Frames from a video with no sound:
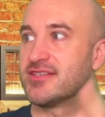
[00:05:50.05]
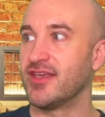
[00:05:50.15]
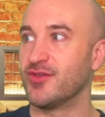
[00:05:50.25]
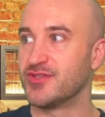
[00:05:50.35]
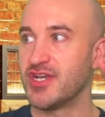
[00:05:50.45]

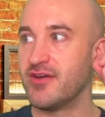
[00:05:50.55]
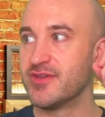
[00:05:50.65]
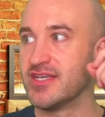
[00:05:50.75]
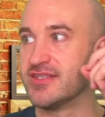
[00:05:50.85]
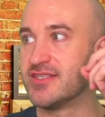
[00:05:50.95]
Like your
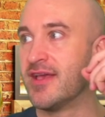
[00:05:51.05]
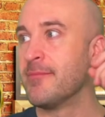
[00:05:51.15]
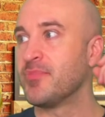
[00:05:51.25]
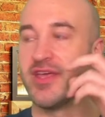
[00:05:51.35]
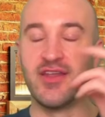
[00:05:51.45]
childhood,
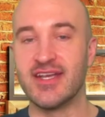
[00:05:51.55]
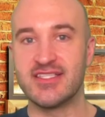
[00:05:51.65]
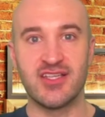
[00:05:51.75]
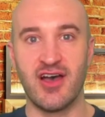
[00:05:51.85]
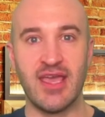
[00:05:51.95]
a
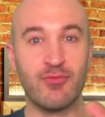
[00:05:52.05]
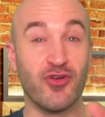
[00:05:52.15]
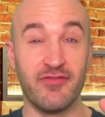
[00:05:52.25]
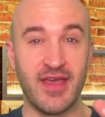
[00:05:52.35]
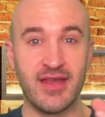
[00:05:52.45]
nice time
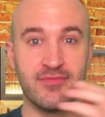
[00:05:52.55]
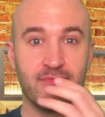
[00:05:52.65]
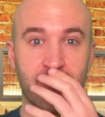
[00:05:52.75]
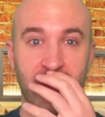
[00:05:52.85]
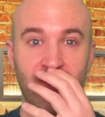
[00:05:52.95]
or event
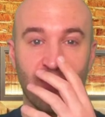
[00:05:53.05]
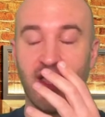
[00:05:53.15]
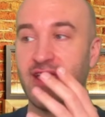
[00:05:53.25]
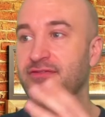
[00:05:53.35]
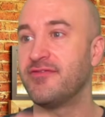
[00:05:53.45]
in your
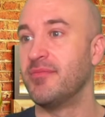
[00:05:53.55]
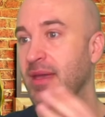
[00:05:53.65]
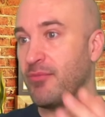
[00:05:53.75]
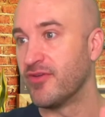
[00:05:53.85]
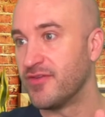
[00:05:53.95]
life, a
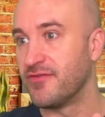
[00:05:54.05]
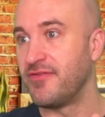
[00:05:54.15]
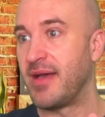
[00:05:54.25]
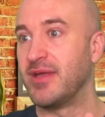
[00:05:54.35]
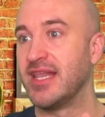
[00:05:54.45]
member of your
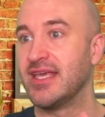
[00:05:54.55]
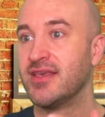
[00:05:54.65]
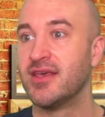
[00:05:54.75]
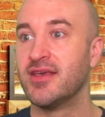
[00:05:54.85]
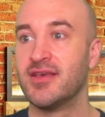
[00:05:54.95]

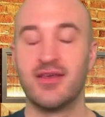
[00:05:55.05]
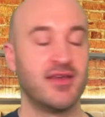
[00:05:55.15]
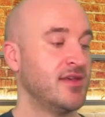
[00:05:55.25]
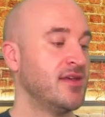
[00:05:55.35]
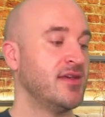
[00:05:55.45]
family?
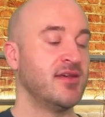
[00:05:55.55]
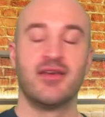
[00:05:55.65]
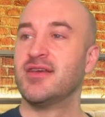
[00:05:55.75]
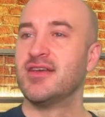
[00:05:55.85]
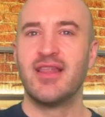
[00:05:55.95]

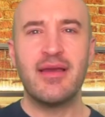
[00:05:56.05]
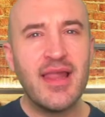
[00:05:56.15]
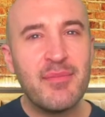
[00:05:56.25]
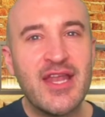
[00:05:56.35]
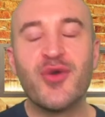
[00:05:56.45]

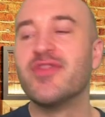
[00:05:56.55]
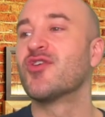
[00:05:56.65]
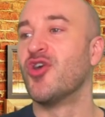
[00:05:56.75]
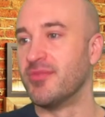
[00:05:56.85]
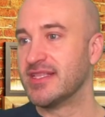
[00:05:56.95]
Let me know in the
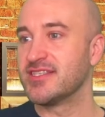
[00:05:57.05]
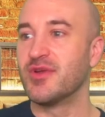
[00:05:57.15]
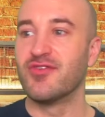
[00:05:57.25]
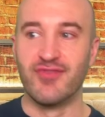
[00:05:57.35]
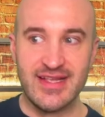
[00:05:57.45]
comments. I
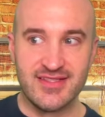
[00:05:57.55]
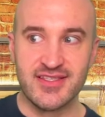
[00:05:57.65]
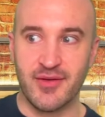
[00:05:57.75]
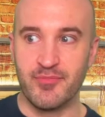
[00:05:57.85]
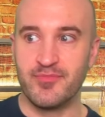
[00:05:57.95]
want to read
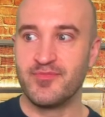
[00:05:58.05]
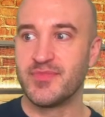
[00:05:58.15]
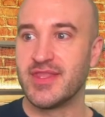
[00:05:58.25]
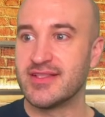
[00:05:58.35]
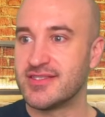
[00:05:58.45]
some.
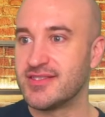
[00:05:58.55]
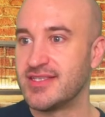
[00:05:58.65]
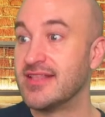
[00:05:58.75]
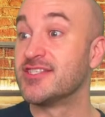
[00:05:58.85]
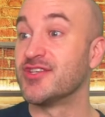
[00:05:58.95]
That's
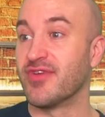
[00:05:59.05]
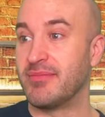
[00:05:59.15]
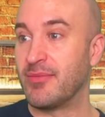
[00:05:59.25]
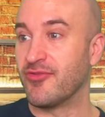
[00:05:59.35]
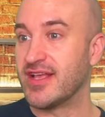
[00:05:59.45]
sensory
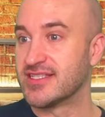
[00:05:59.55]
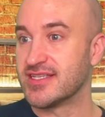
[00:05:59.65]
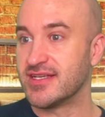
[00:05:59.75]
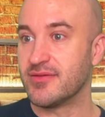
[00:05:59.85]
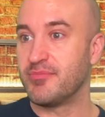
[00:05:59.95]
memory,
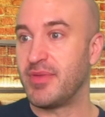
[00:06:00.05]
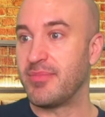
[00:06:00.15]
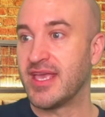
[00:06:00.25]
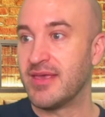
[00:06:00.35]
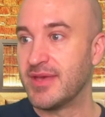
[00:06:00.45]
isn't it?
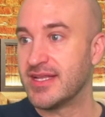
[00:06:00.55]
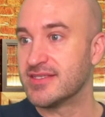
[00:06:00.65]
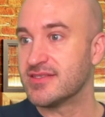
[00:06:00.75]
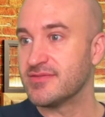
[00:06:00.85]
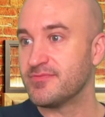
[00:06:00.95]
Beba
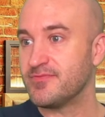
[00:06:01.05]
Jimenez.